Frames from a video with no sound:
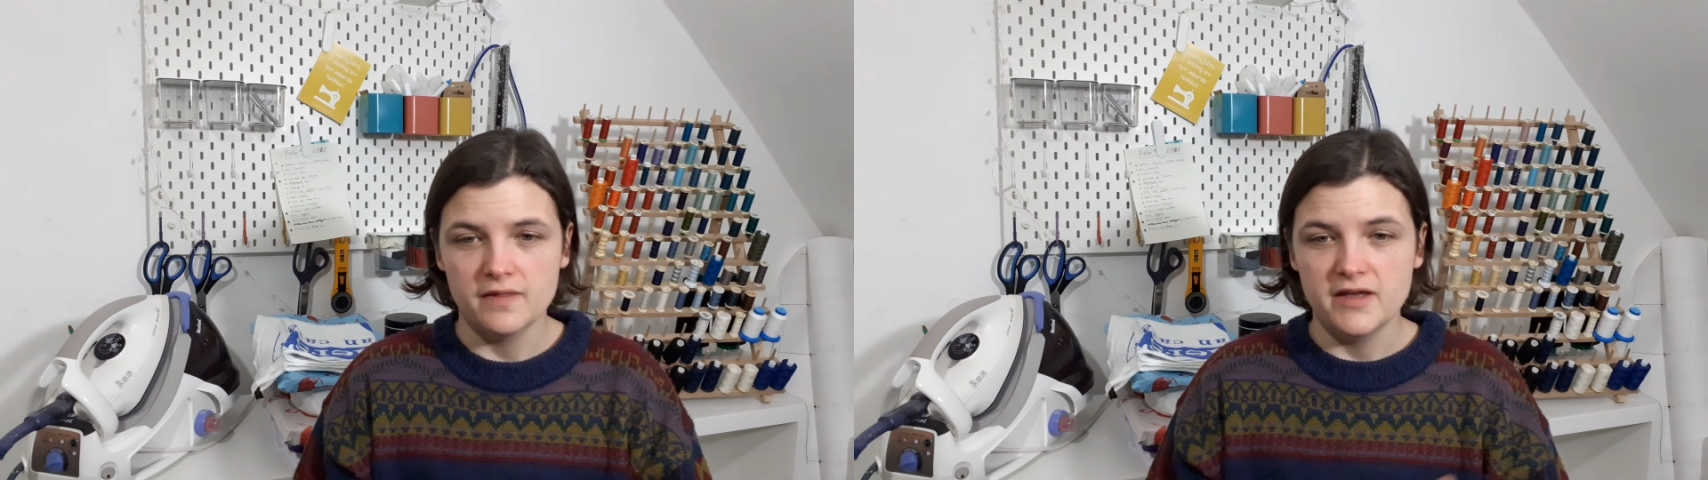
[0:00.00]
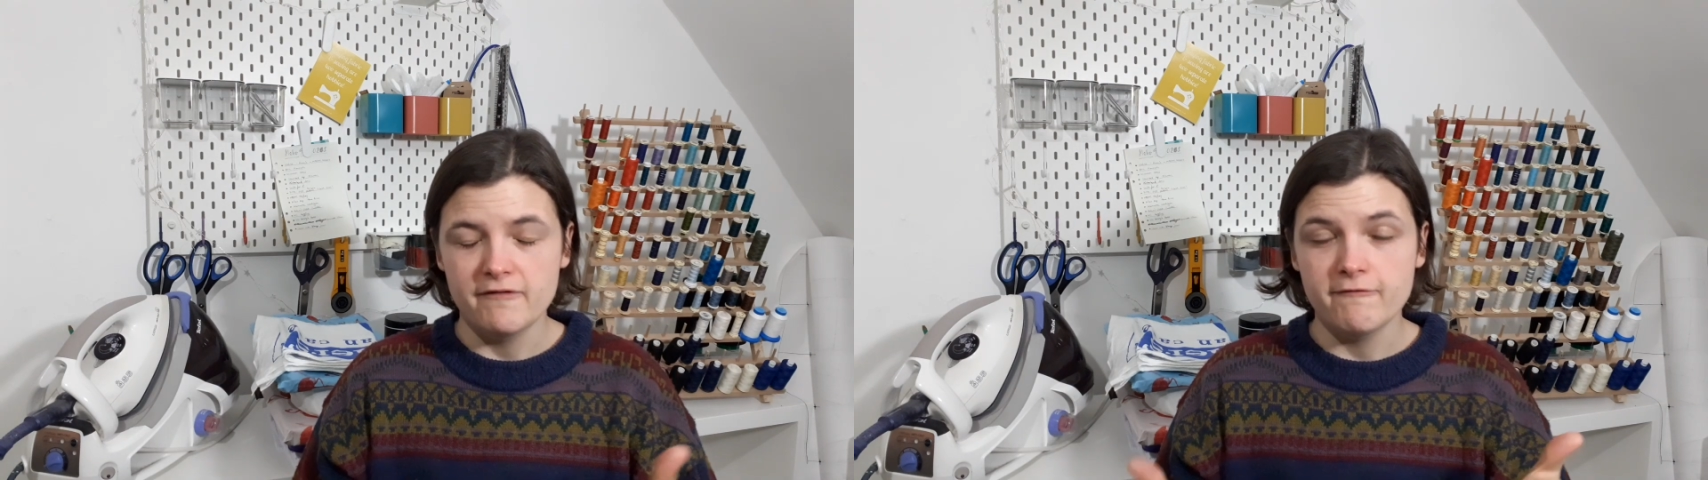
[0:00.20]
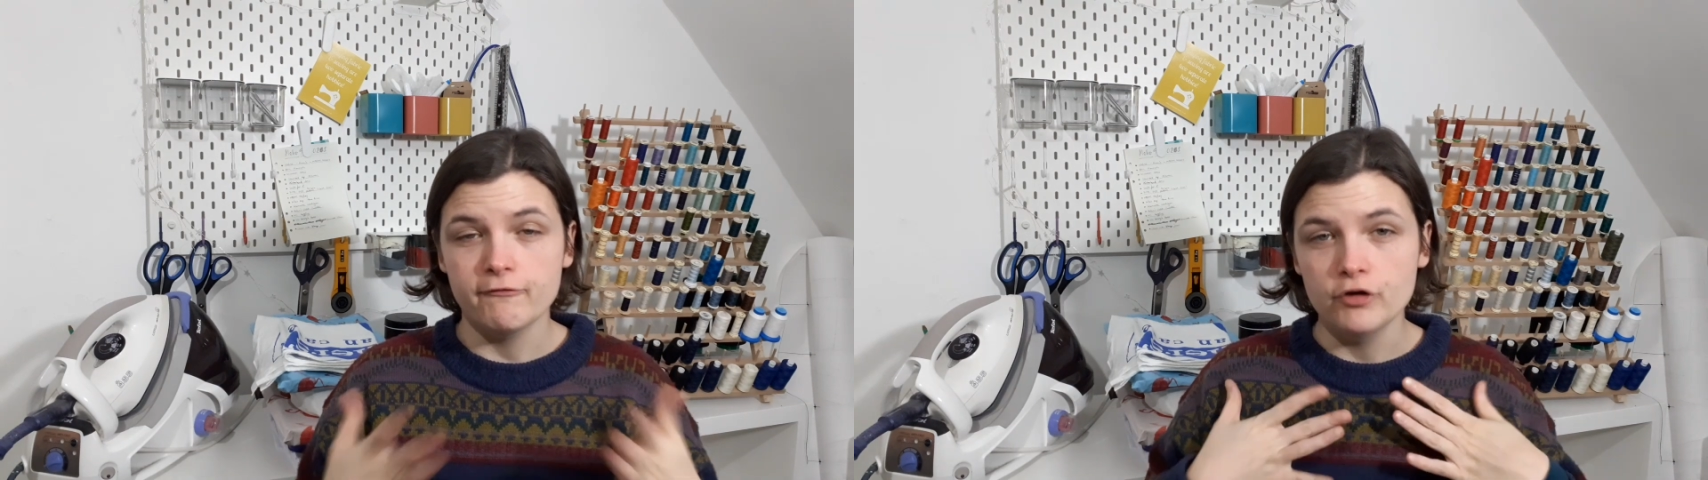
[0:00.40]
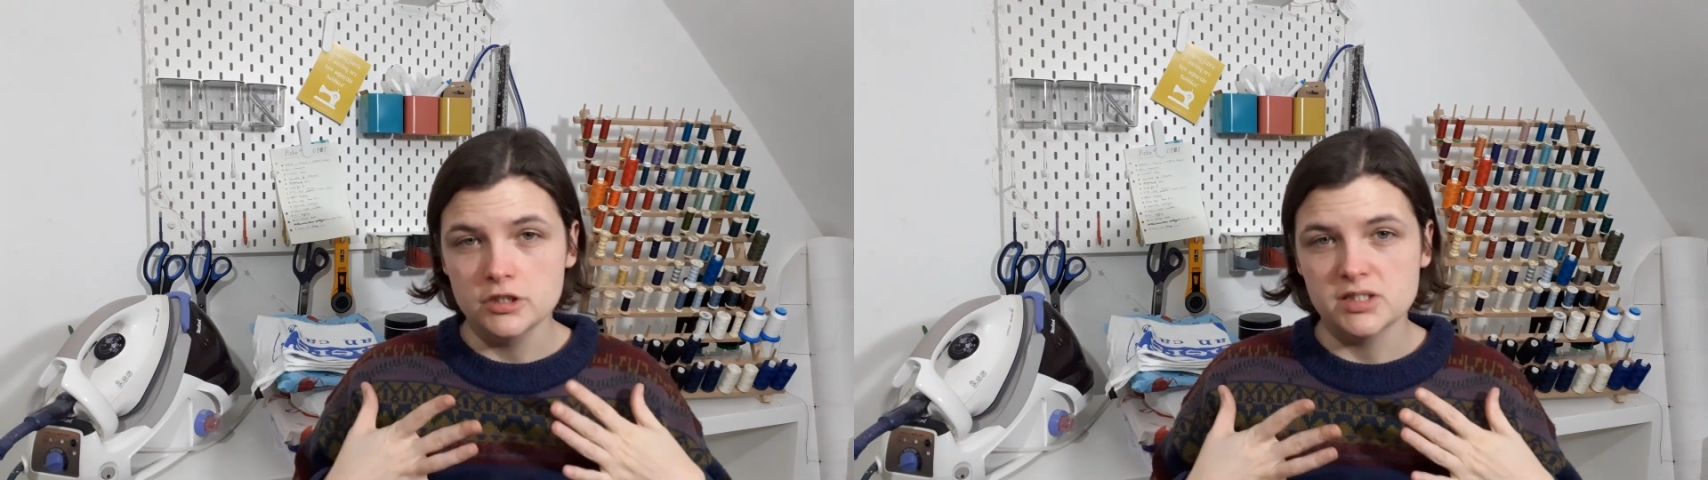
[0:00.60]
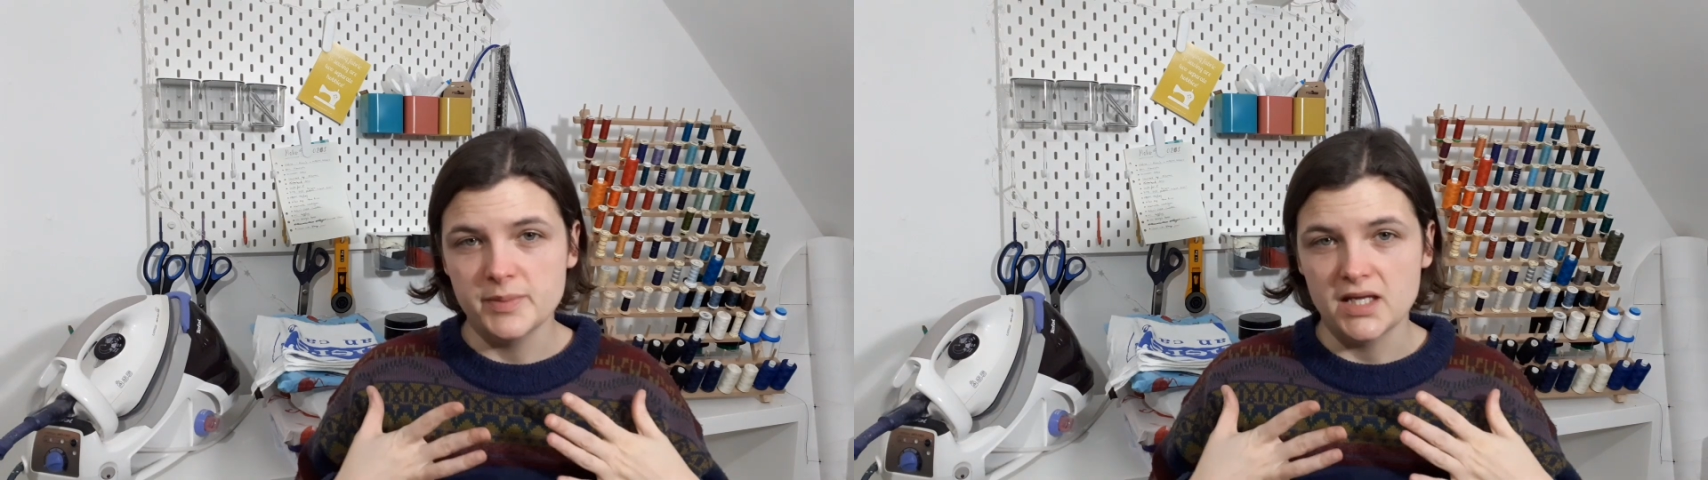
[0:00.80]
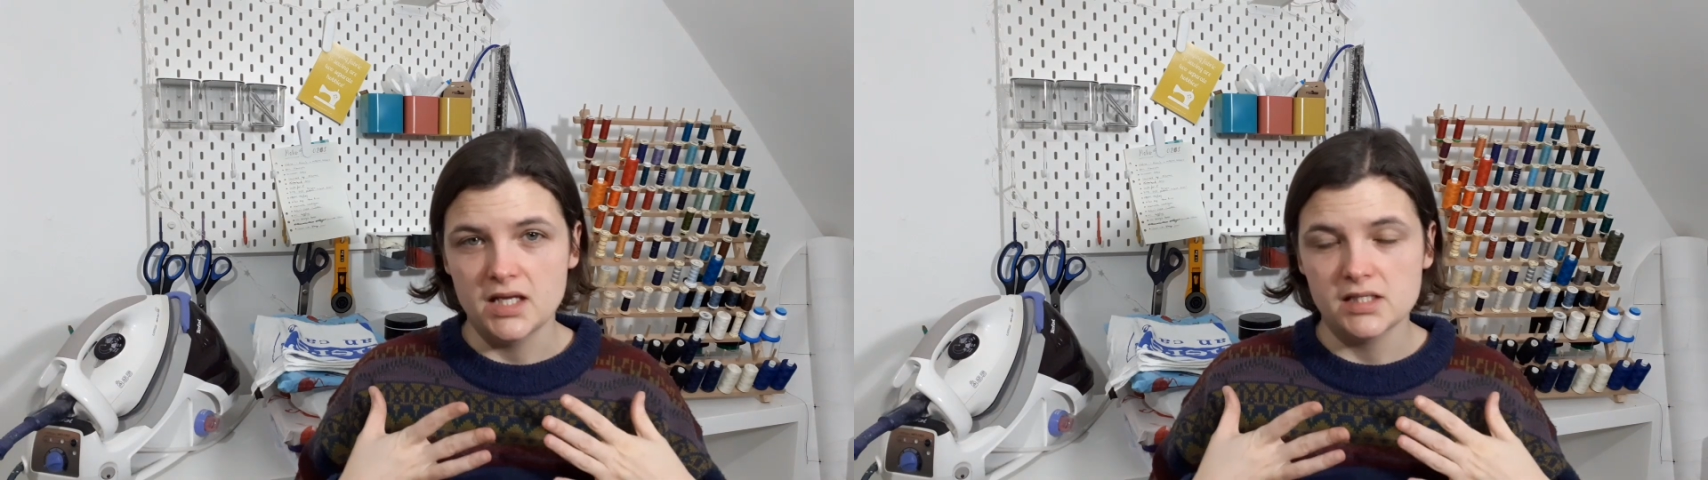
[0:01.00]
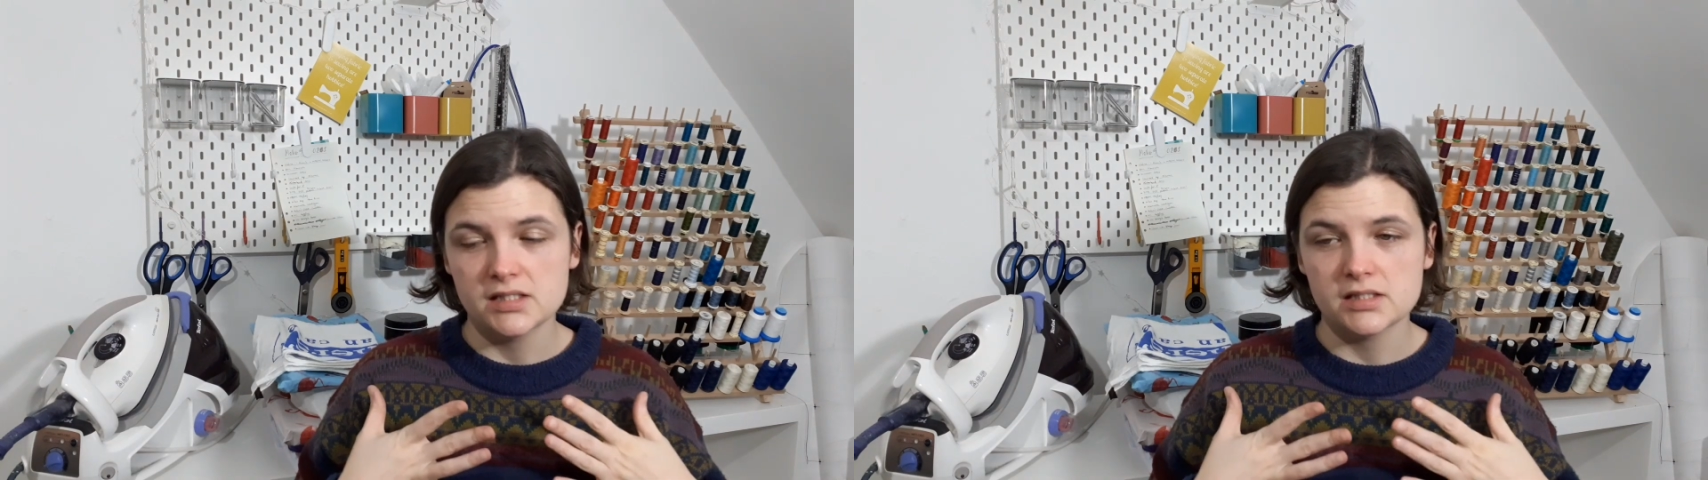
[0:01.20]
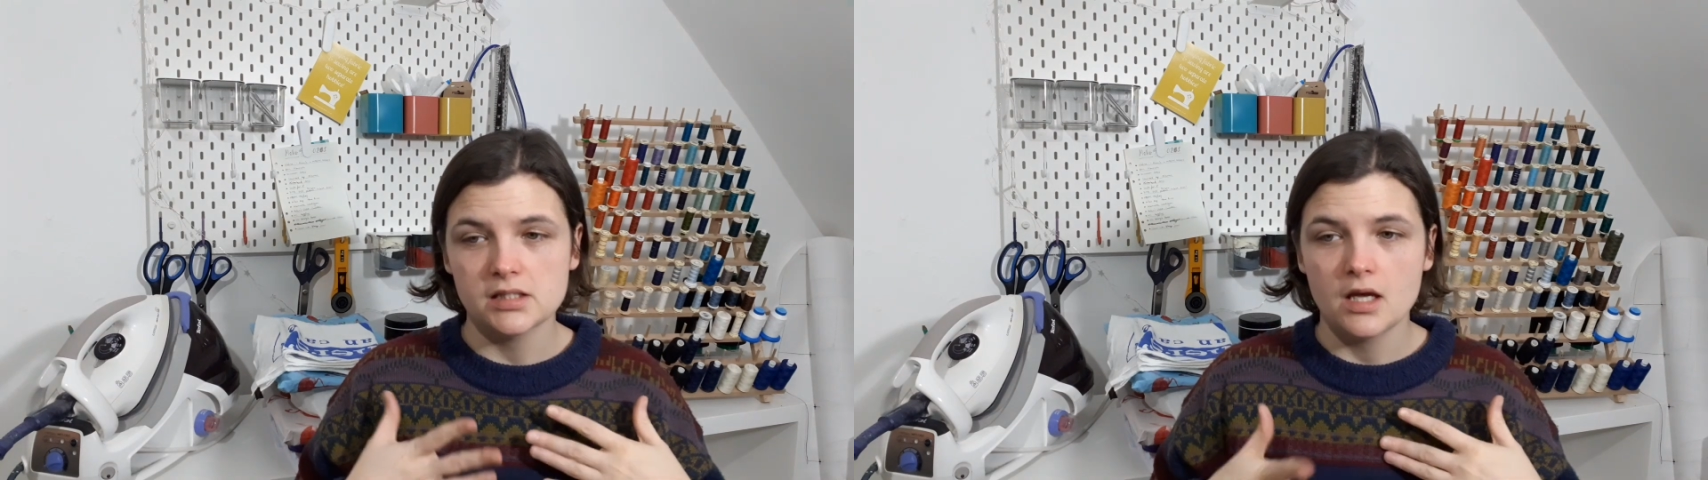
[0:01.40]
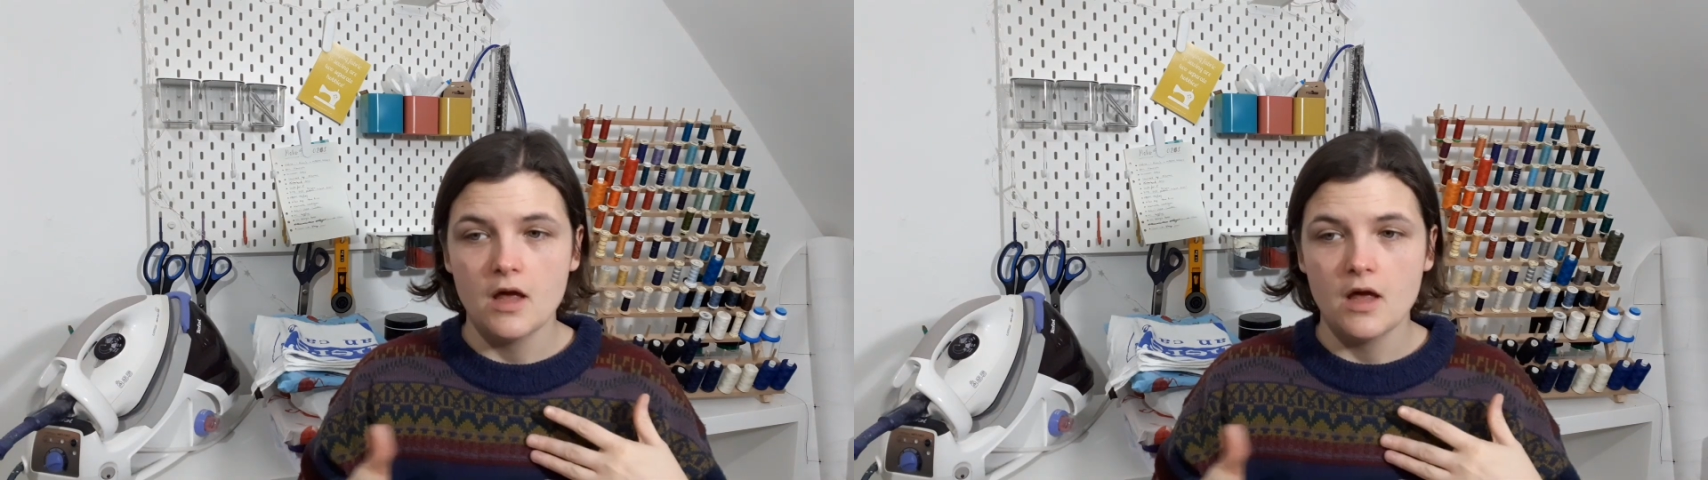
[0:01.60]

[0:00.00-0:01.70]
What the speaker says: the front piece